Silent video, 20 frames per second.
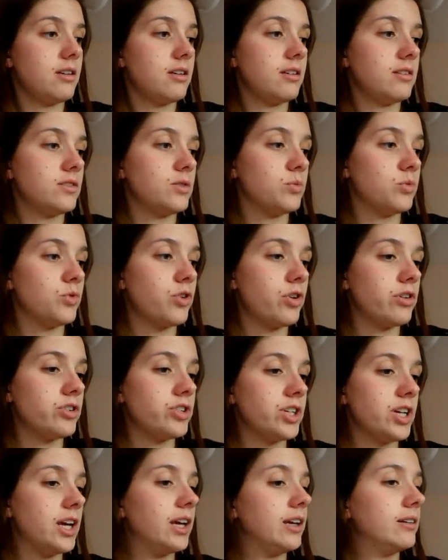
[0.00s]
some
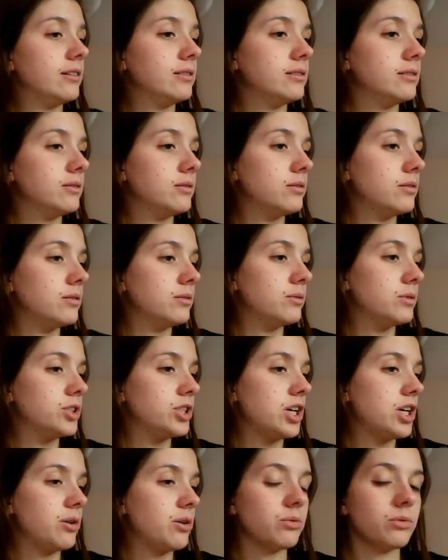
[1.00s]
crochet, which
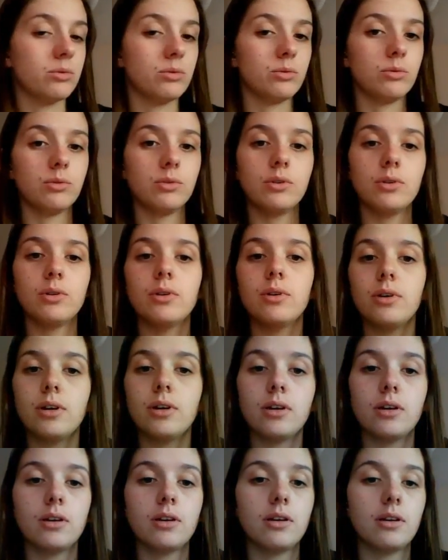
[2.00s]
I will
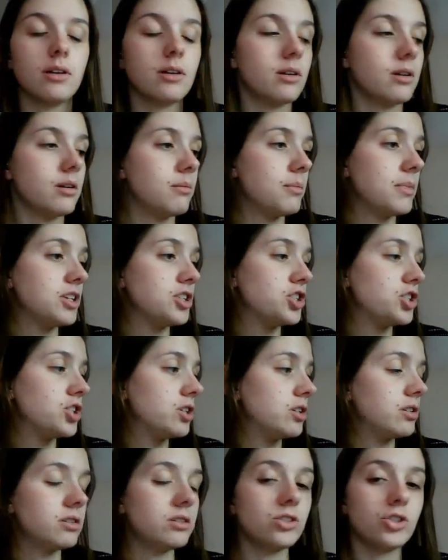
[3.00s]

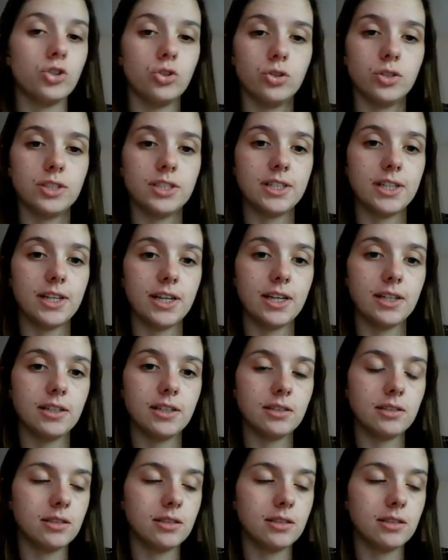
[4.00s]
mention shortly.